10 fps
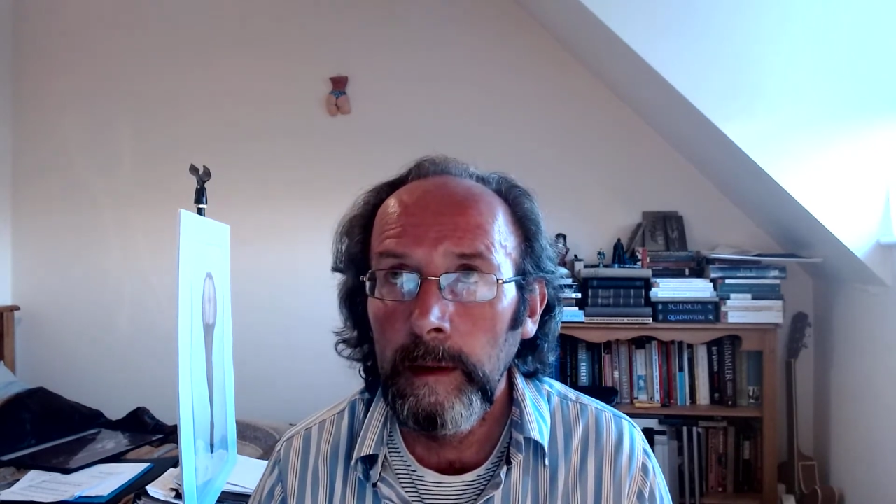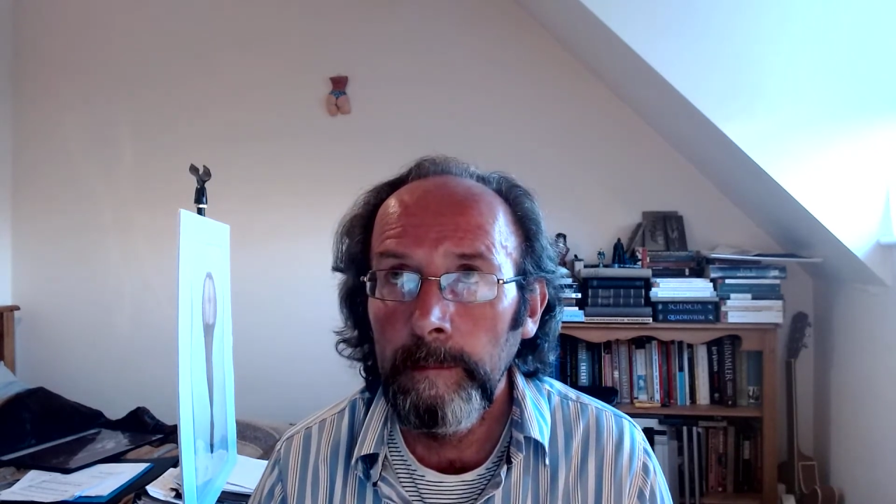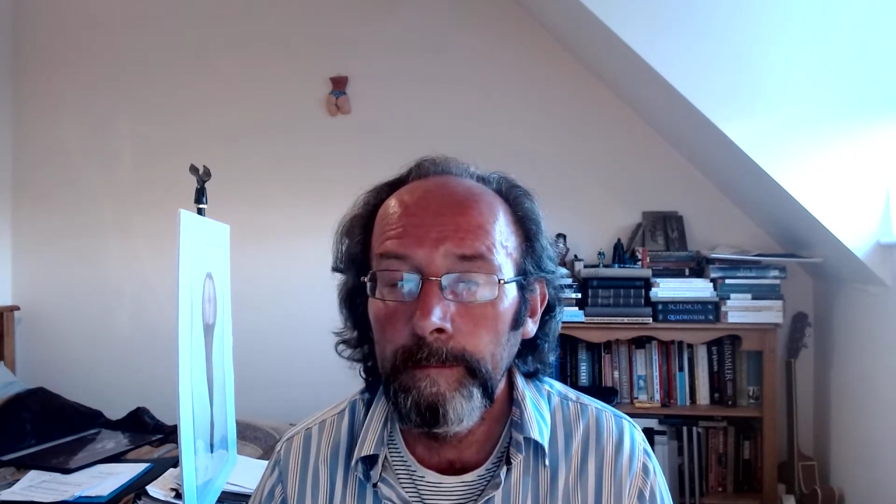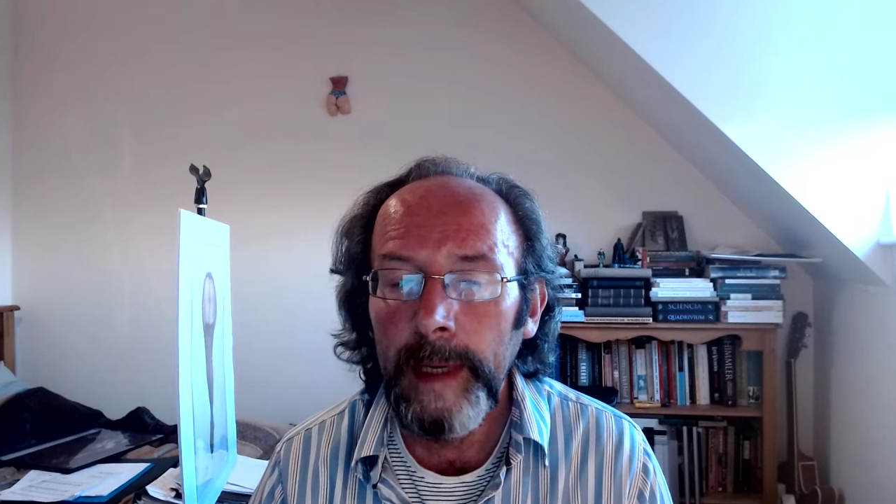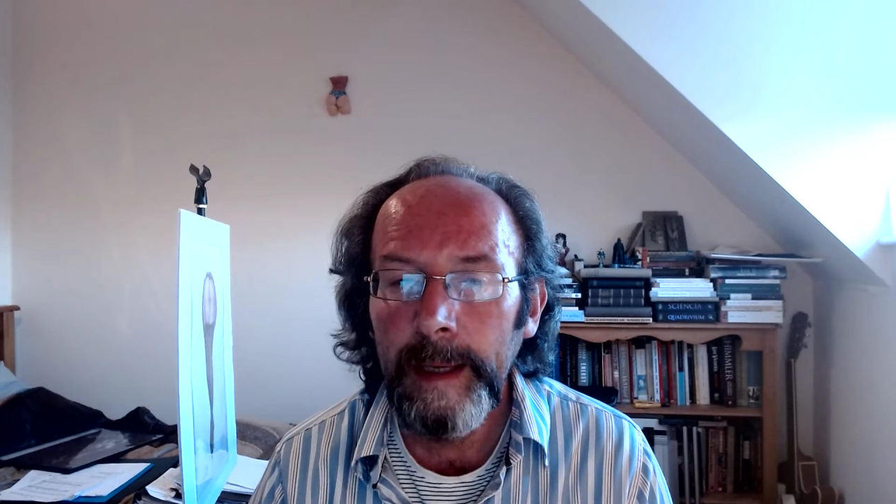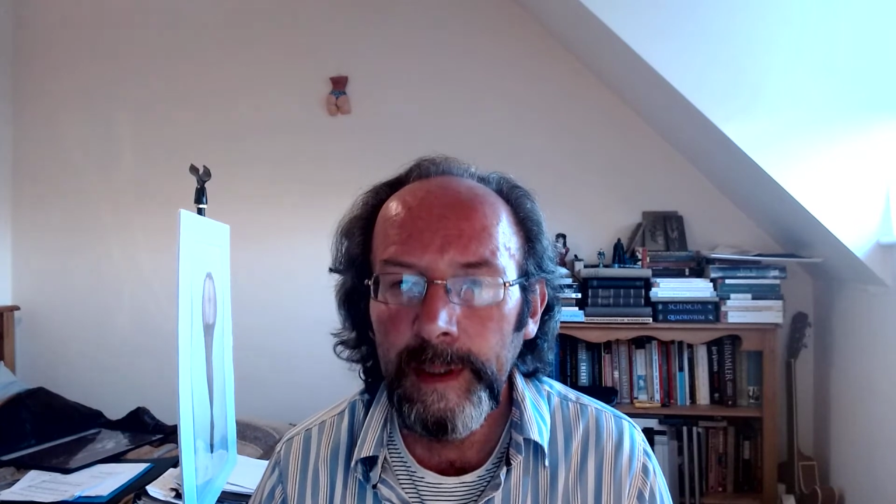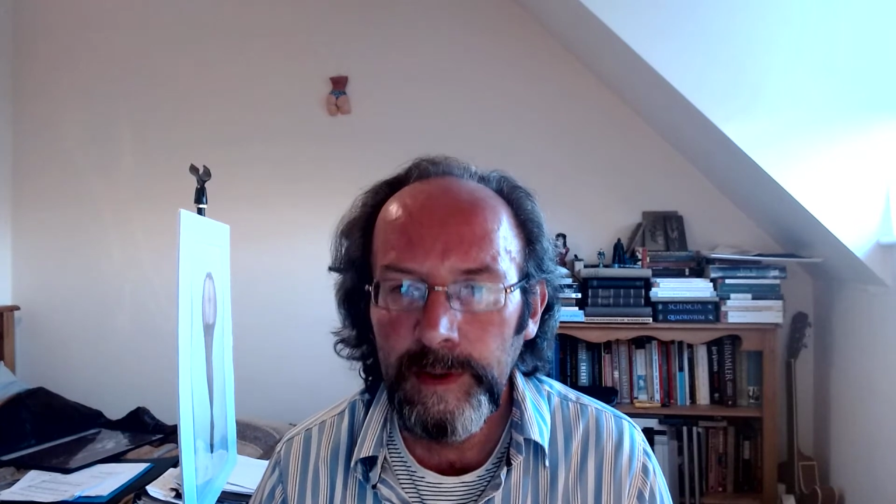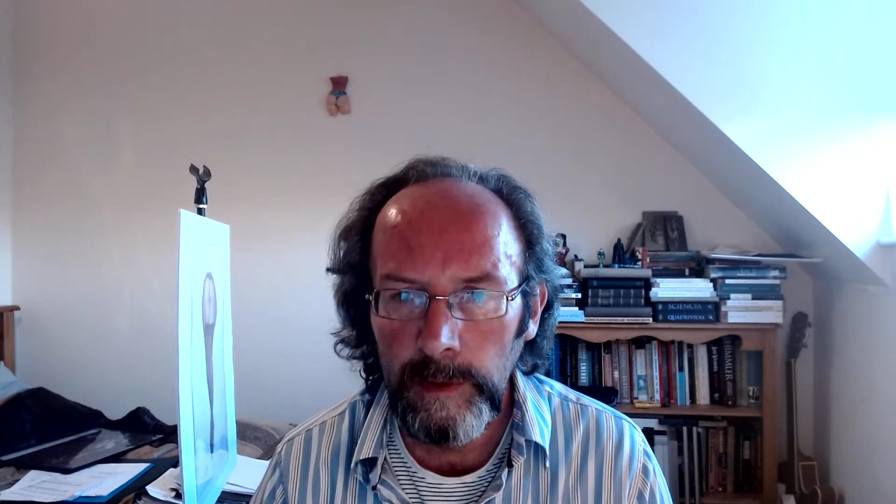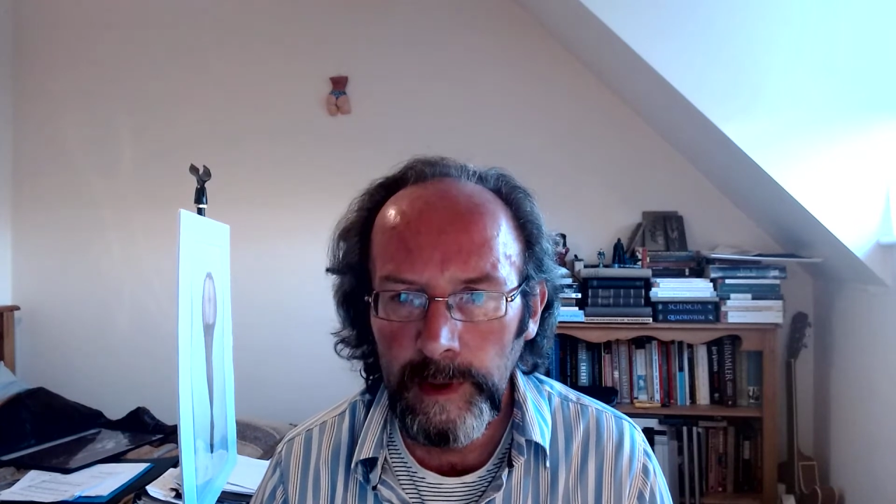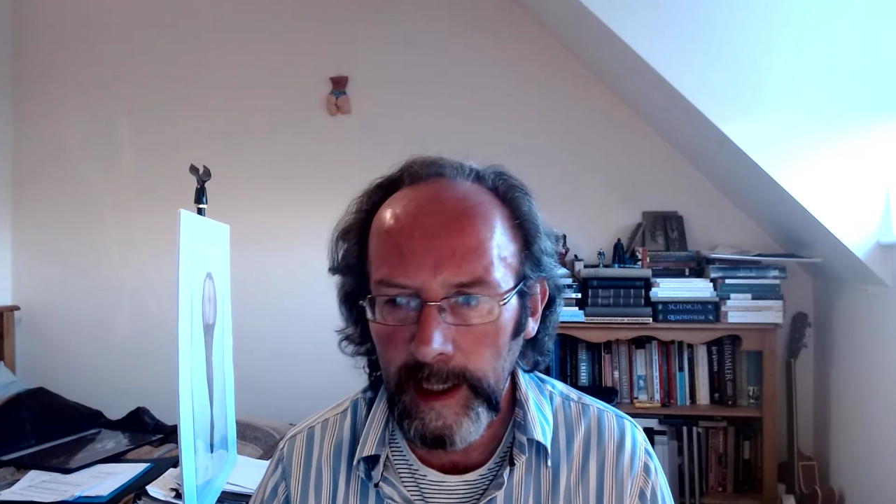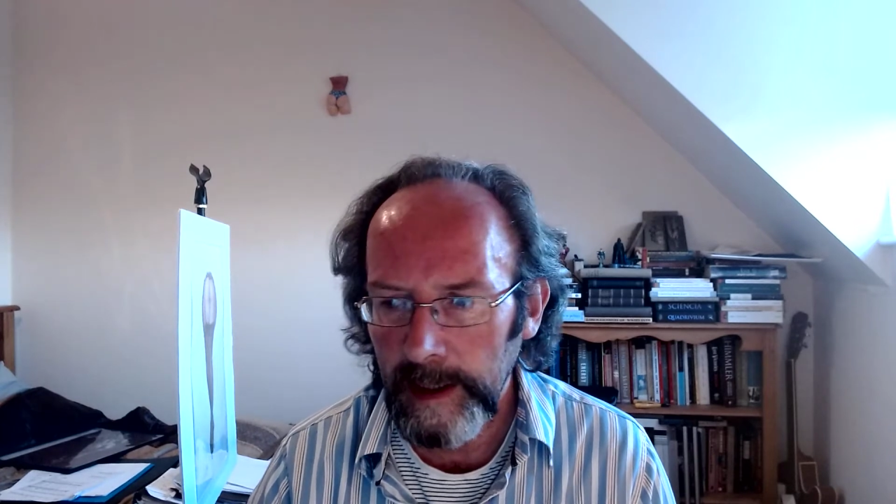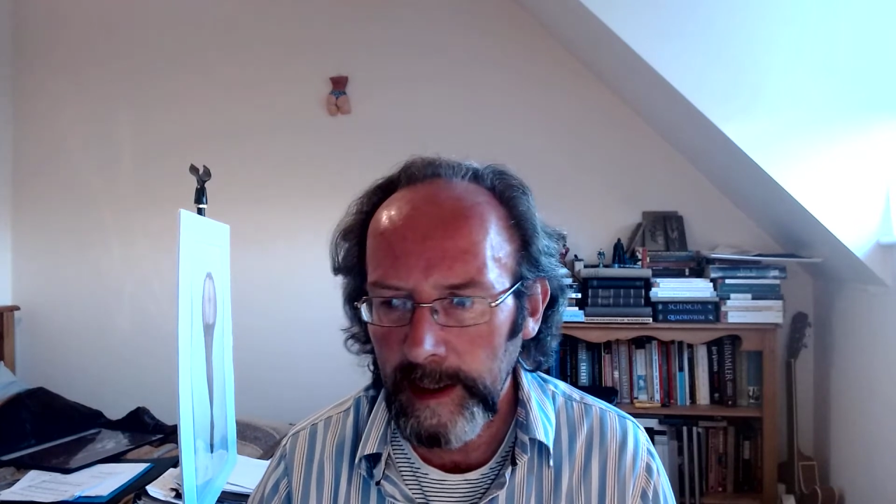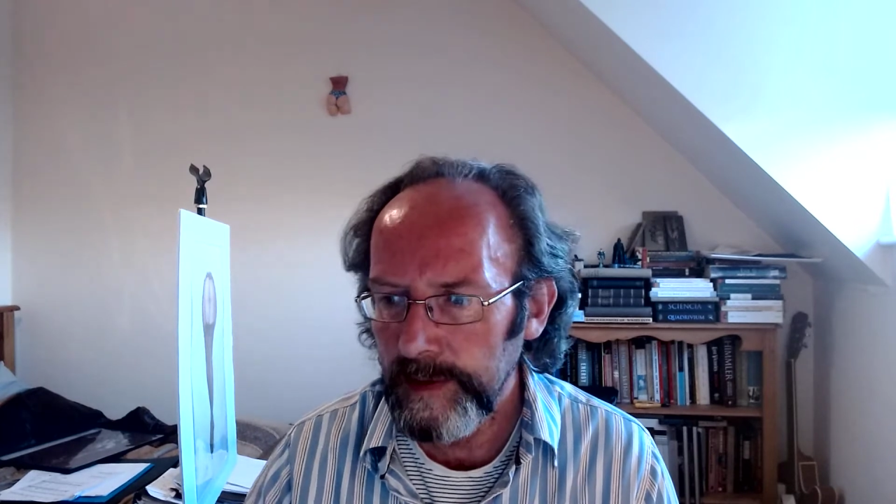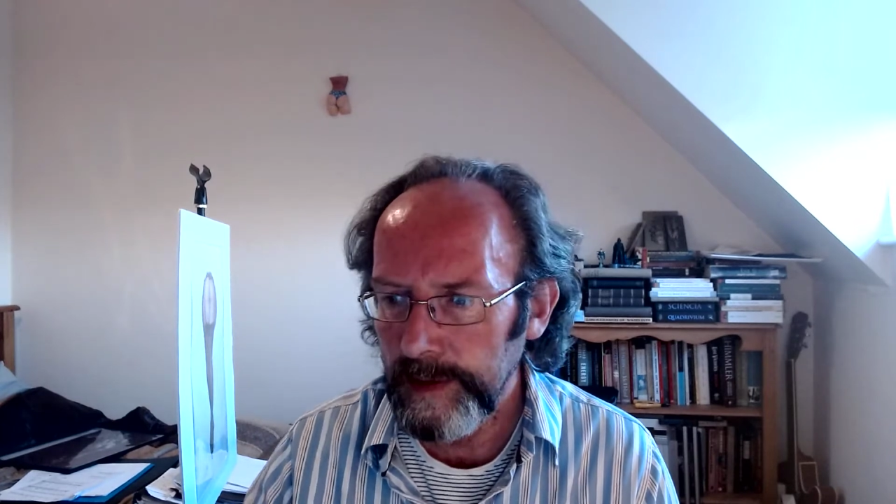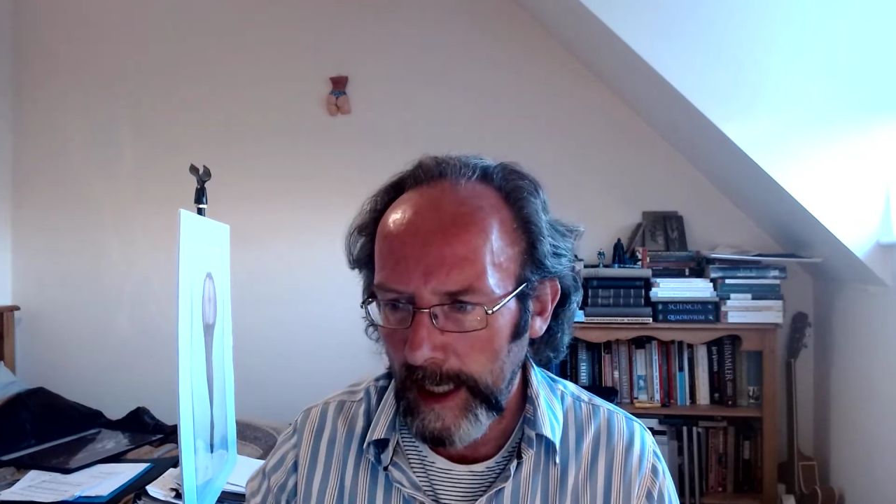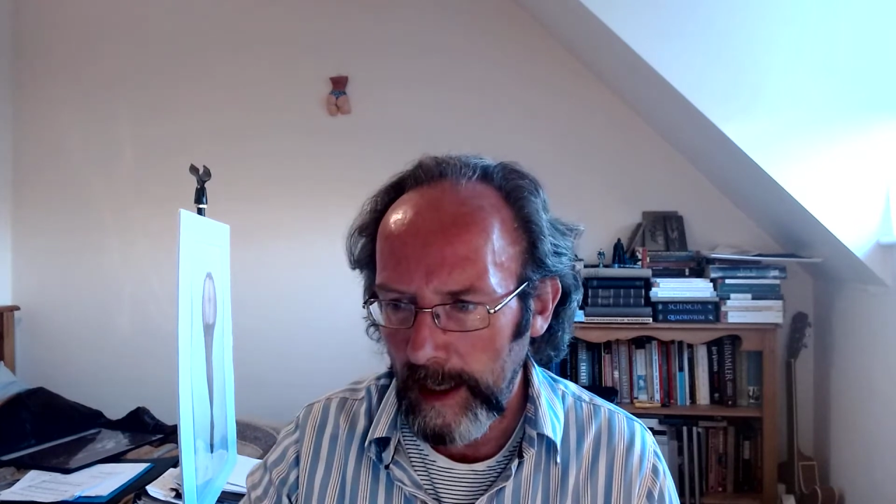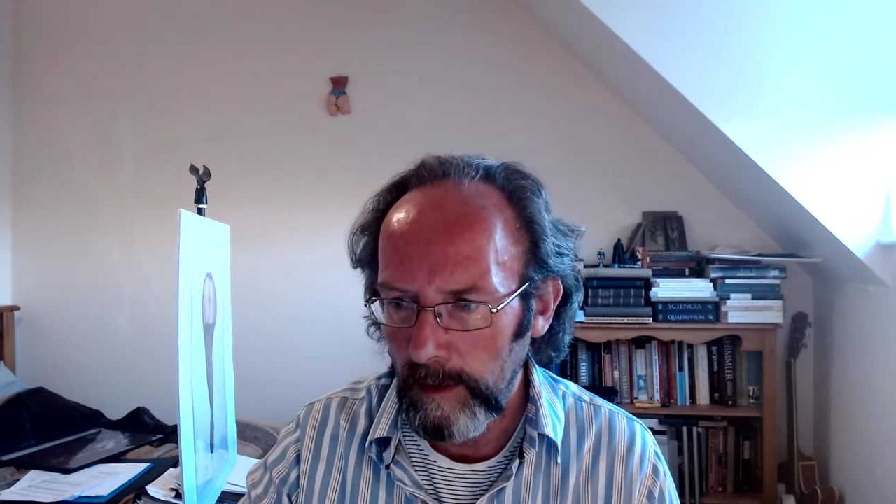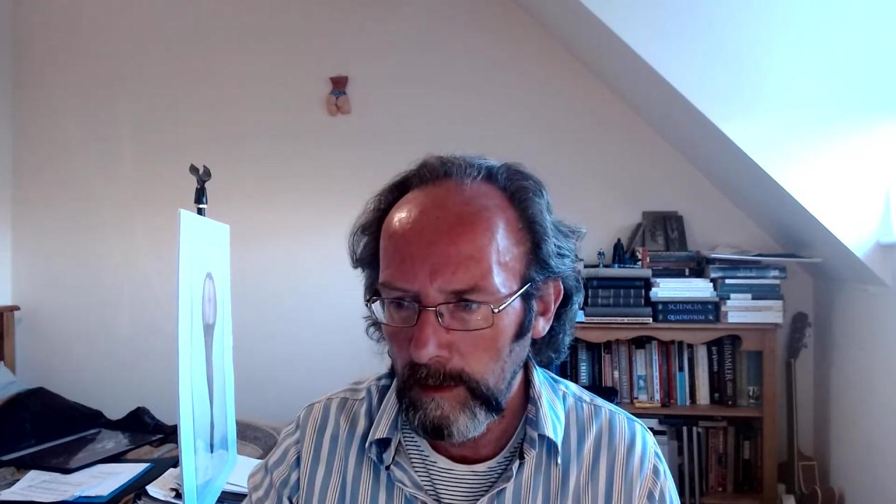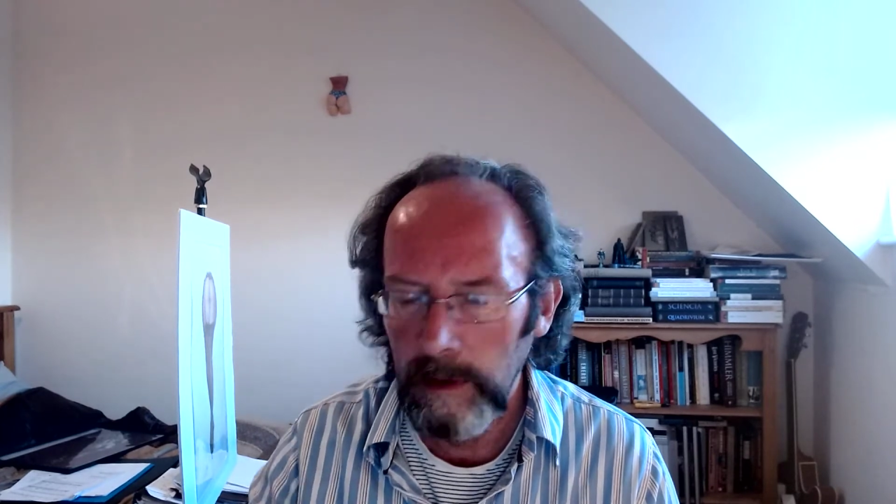maybe 2 days now